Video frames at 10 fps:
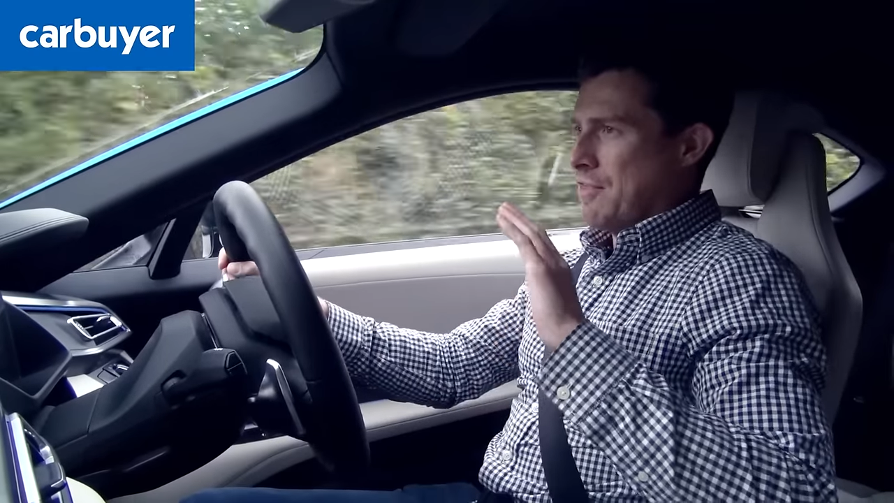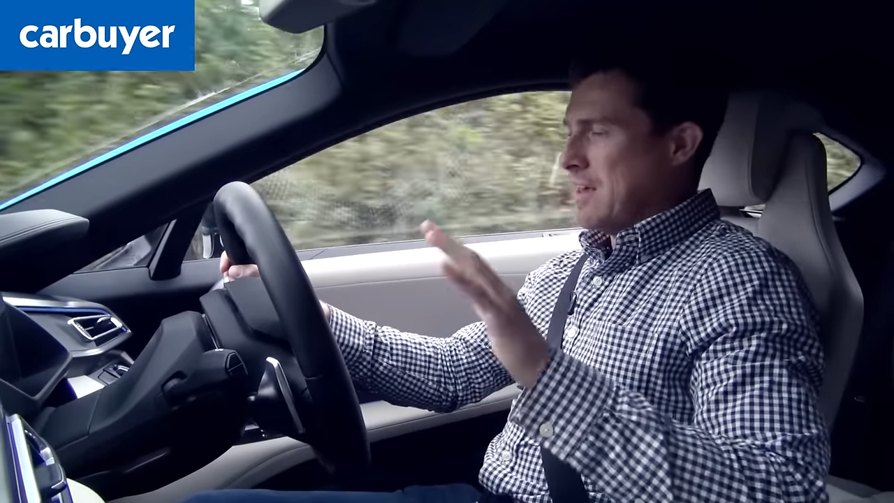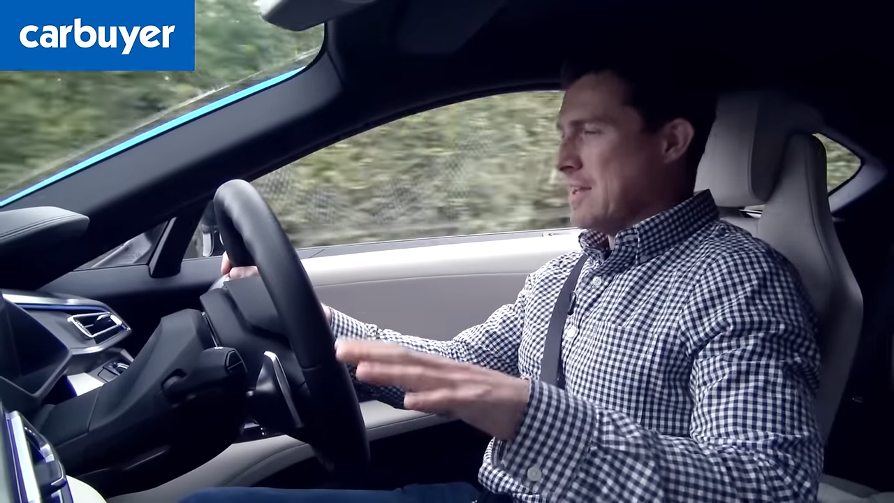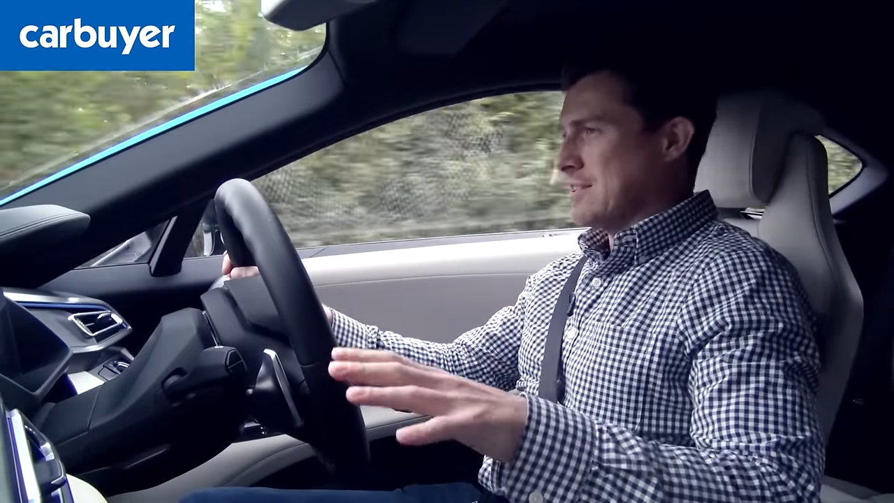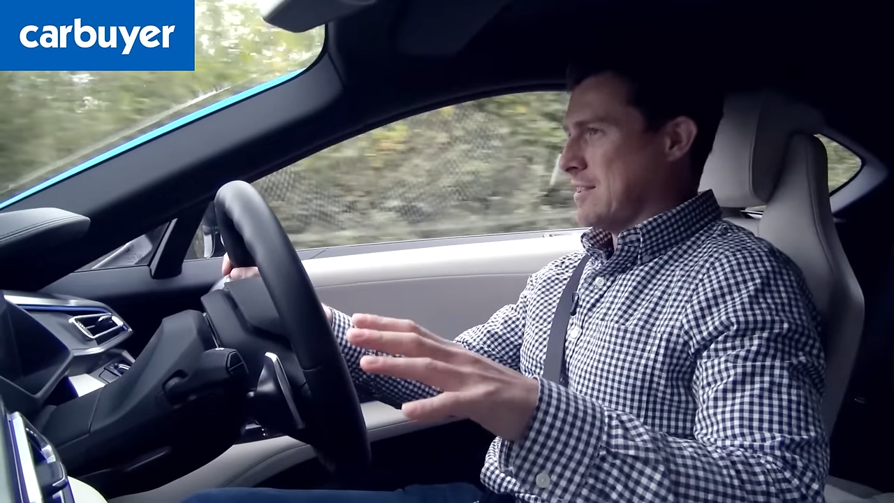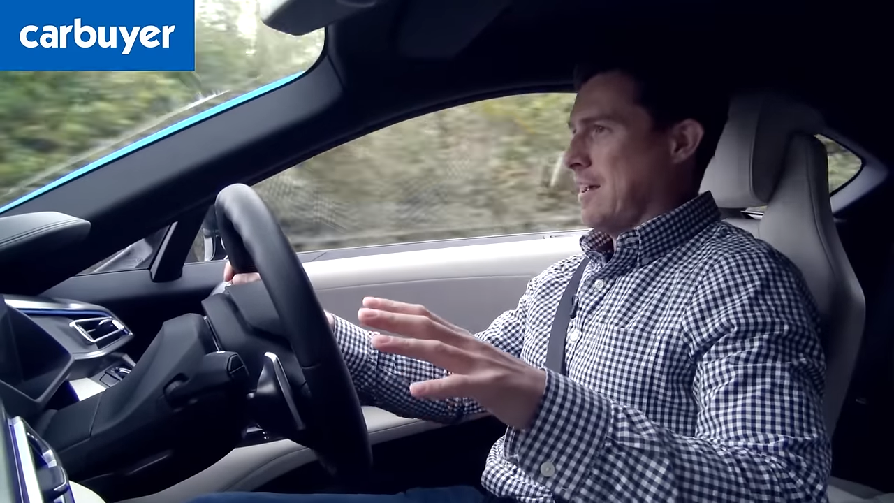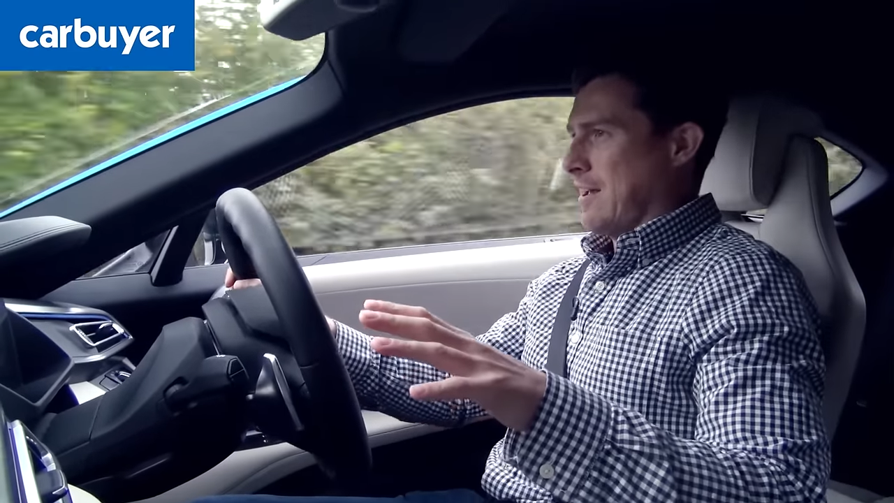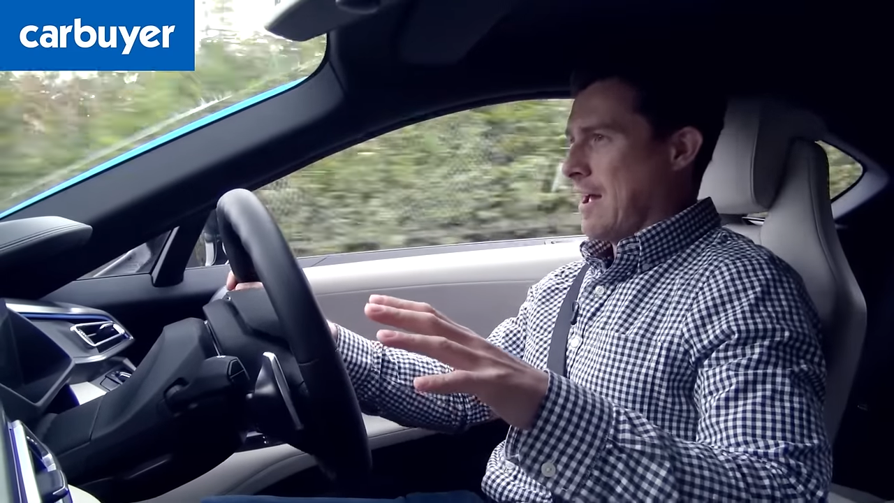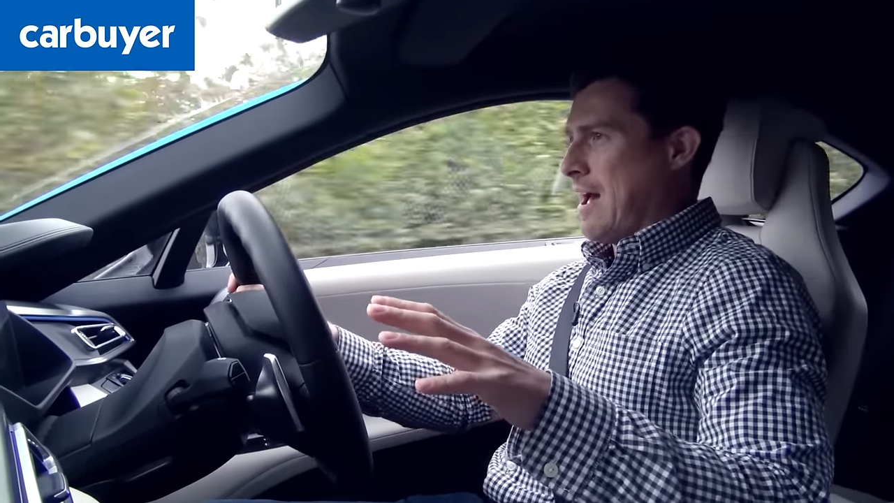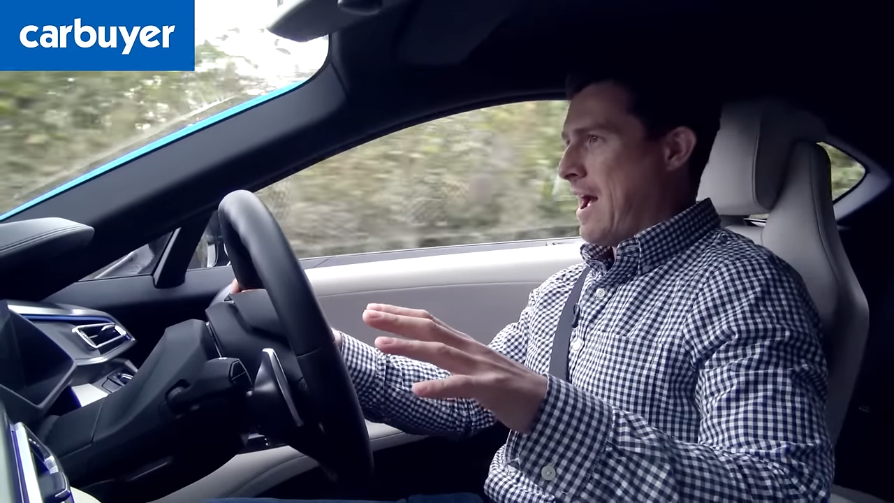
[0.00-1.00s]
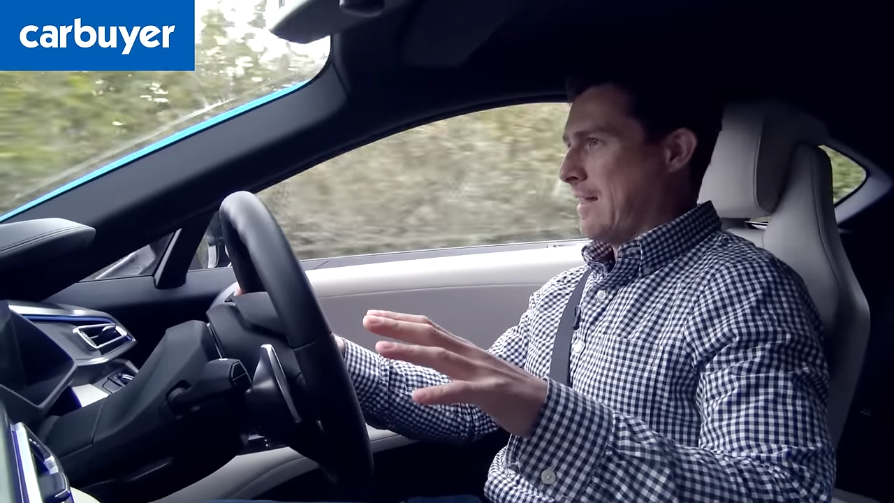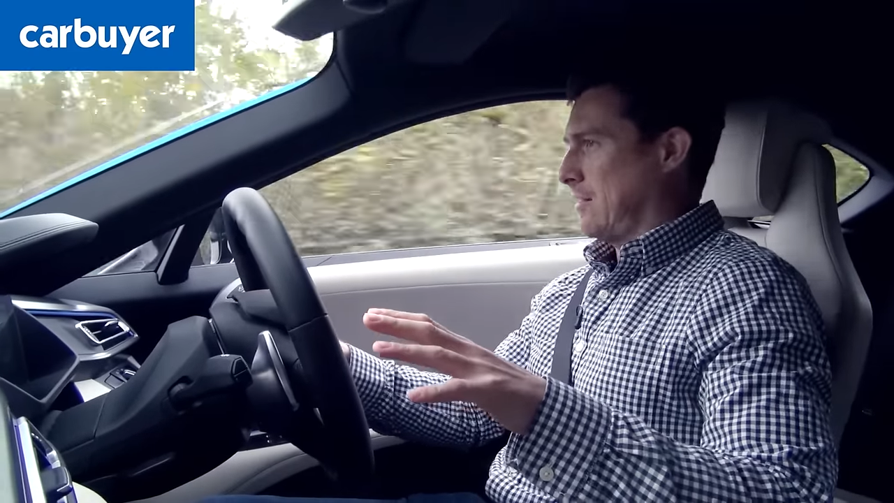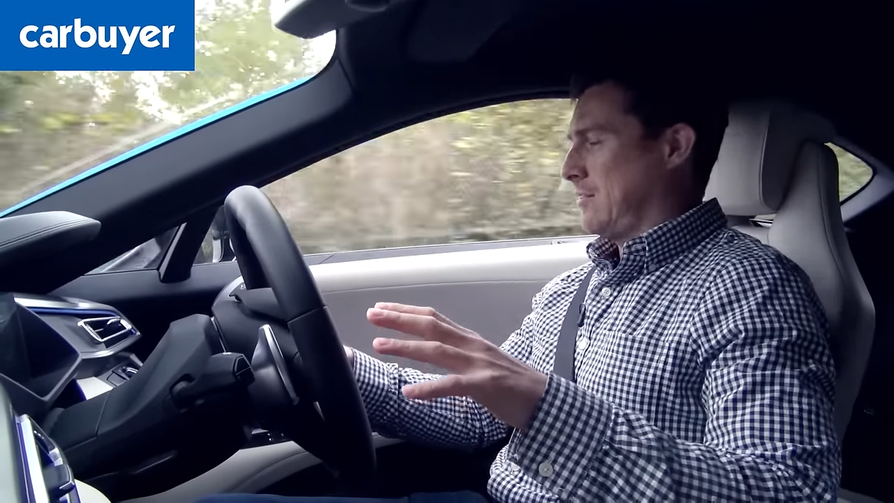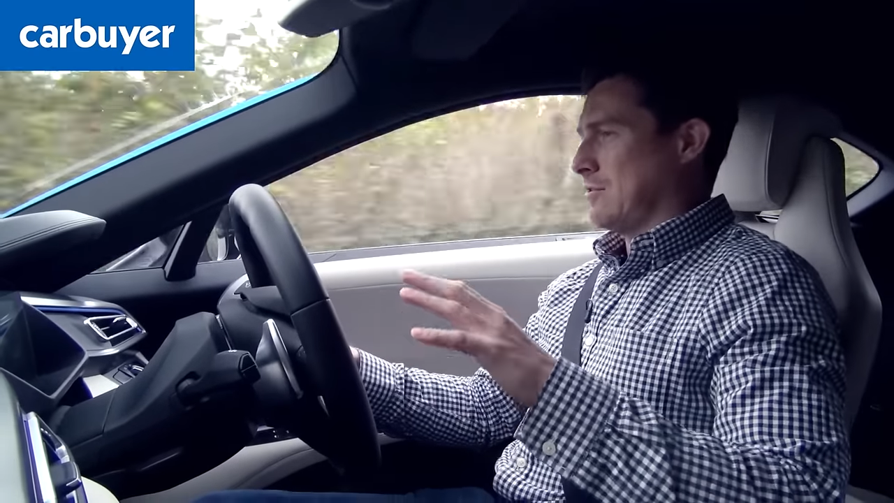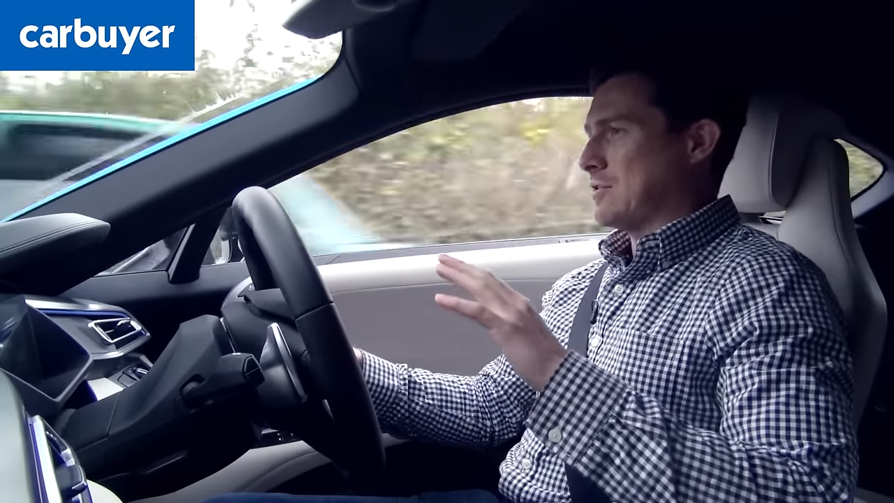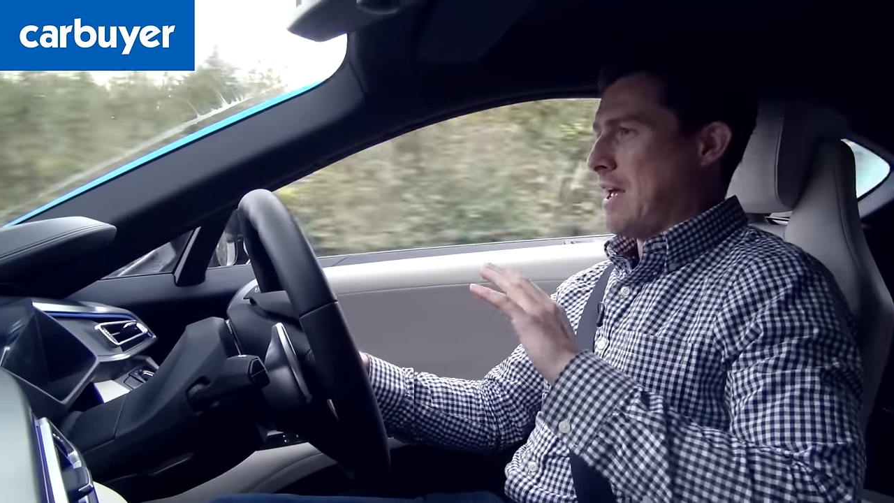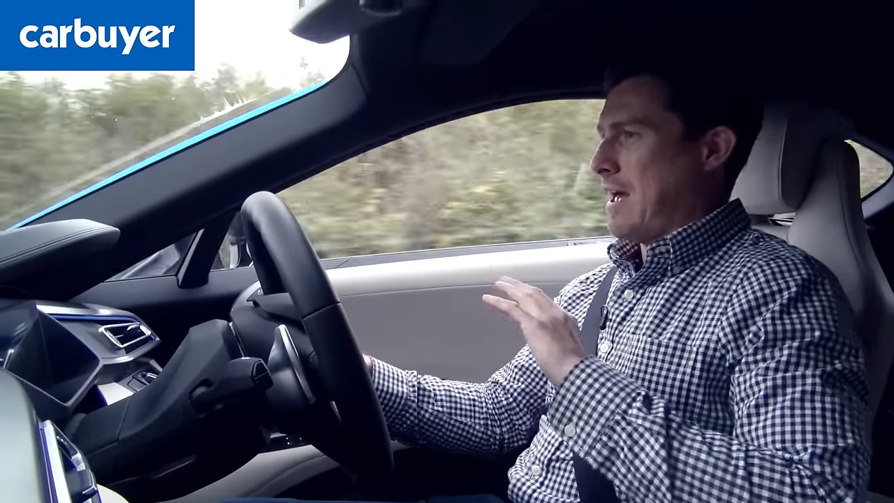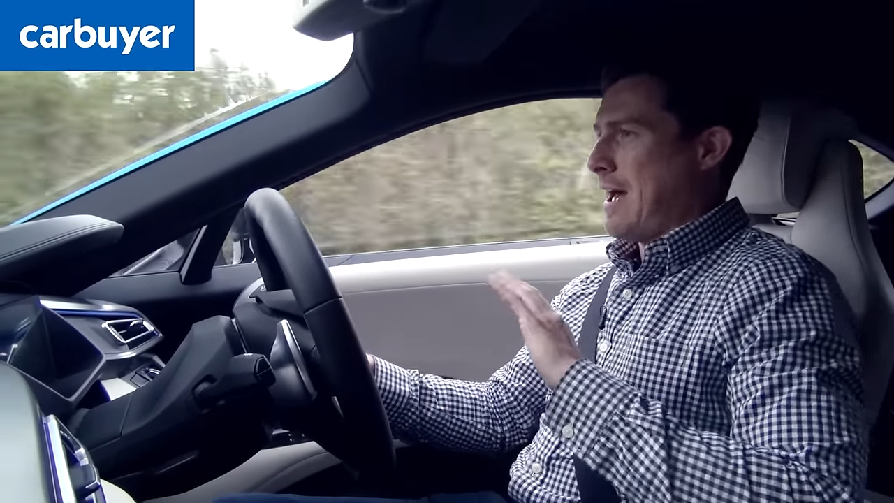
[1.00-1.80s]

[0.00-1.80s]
this thing handles